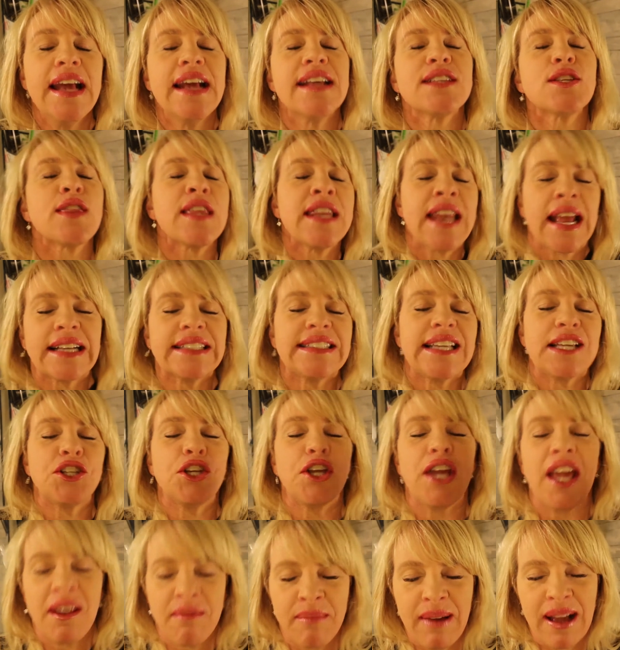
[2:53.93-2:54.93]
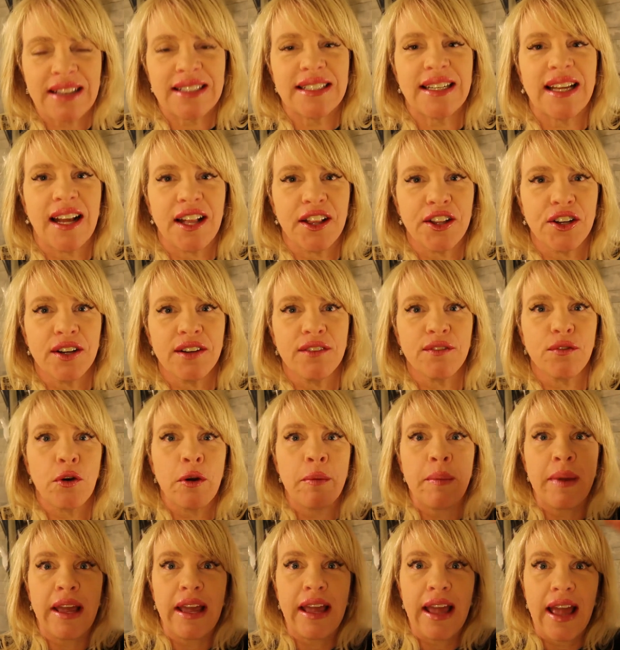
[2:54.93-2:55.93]
So the next day she came back to color it for
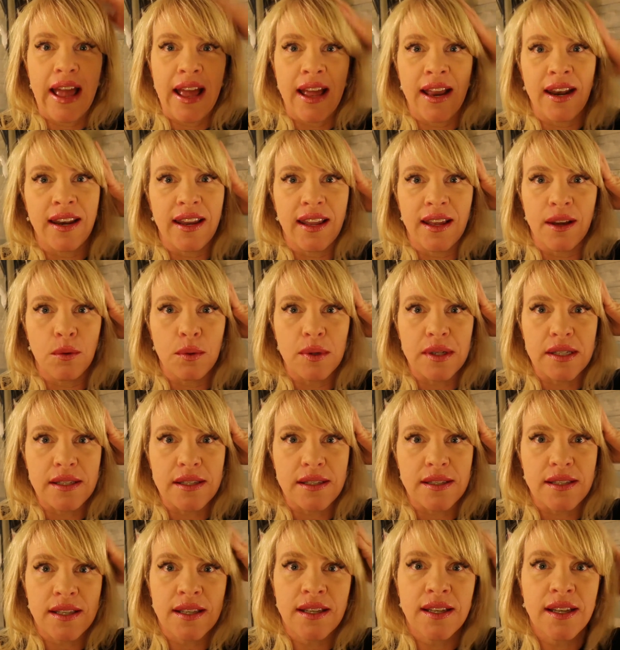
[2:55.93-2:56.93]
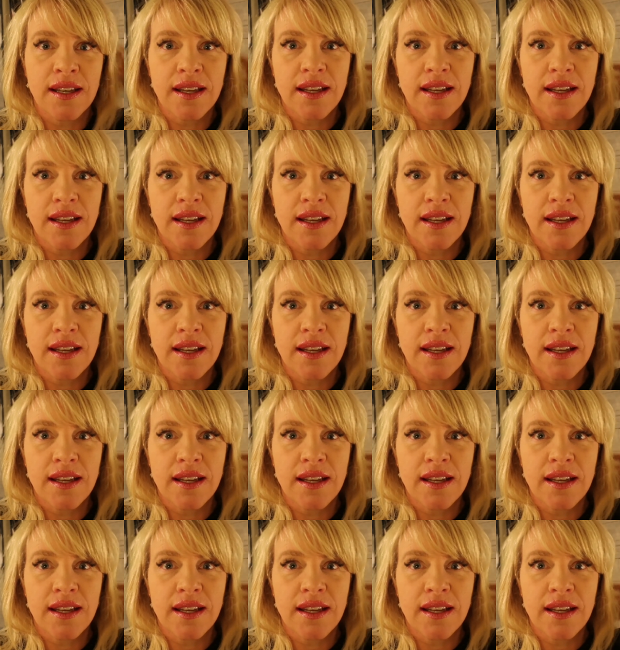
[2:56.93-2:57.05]
me, and it was